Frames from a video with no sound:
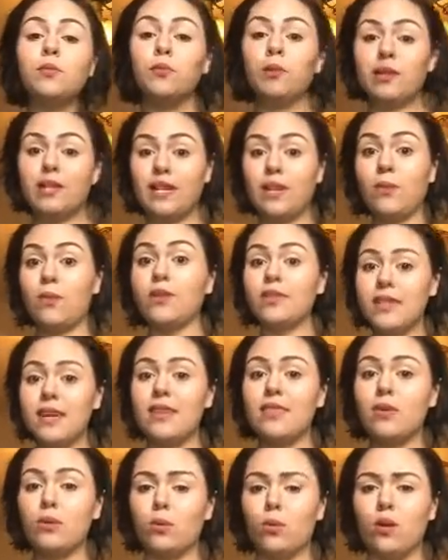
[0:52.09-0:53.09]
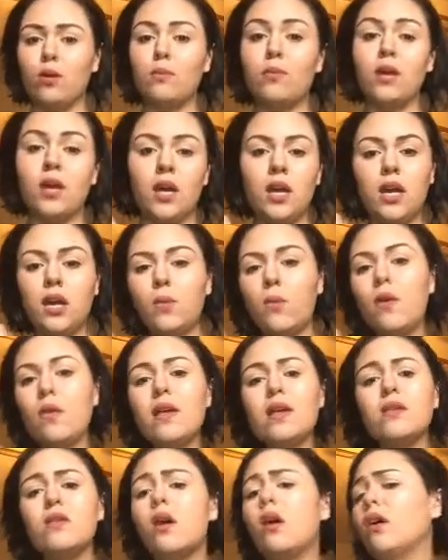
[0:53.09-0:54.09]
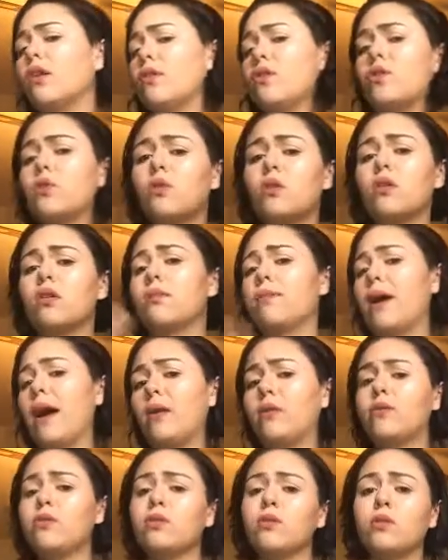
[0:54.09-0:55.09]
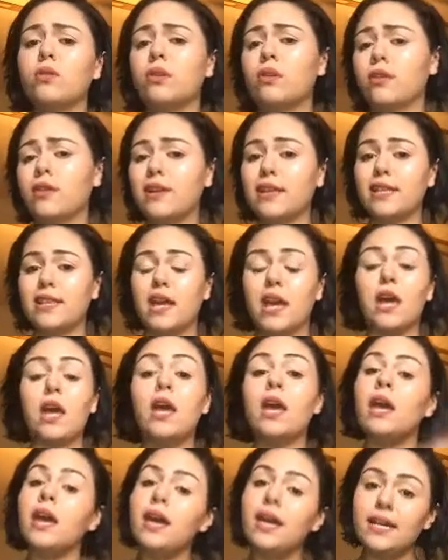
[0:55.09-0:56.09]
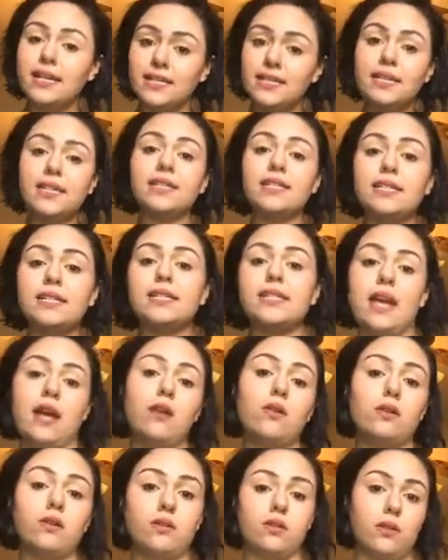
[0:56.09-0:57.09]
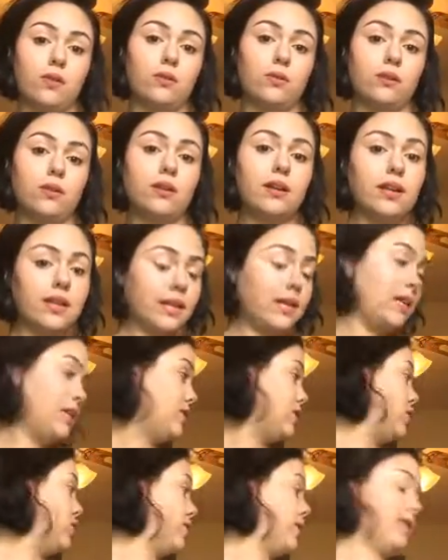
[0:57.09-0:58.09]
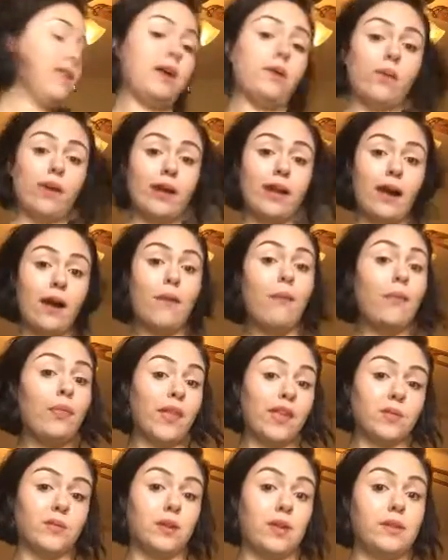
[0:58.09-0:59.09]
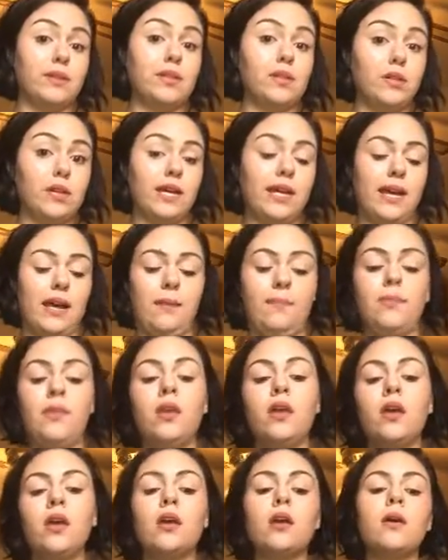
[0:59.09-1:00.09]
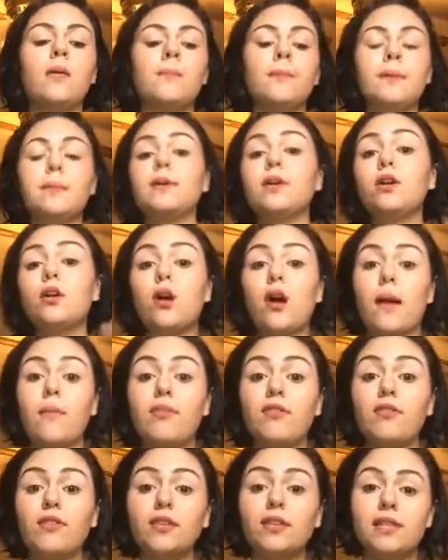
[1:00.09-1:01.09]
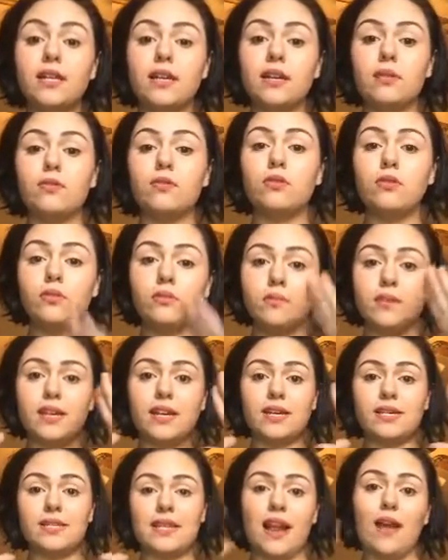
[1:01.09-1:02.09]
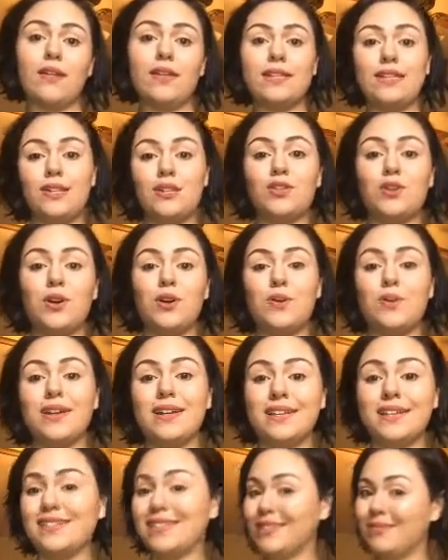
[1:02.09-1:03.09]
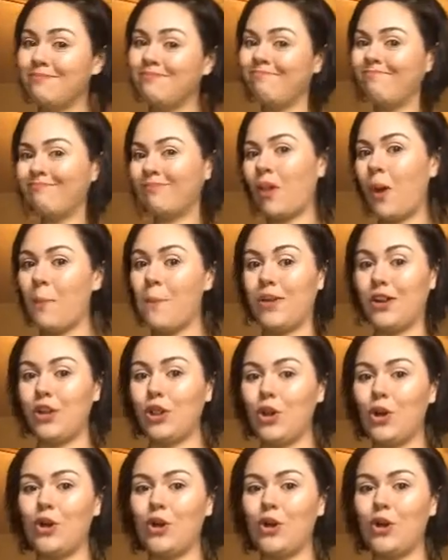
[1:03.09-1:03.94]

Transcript: when he went in the room, he won't like knock on the door or pound on the door or anything. He sticks his tail under the door, and he's doing that right now. That's what I was looking at. But I'm gonna go grab the first animal because now this intro is a minute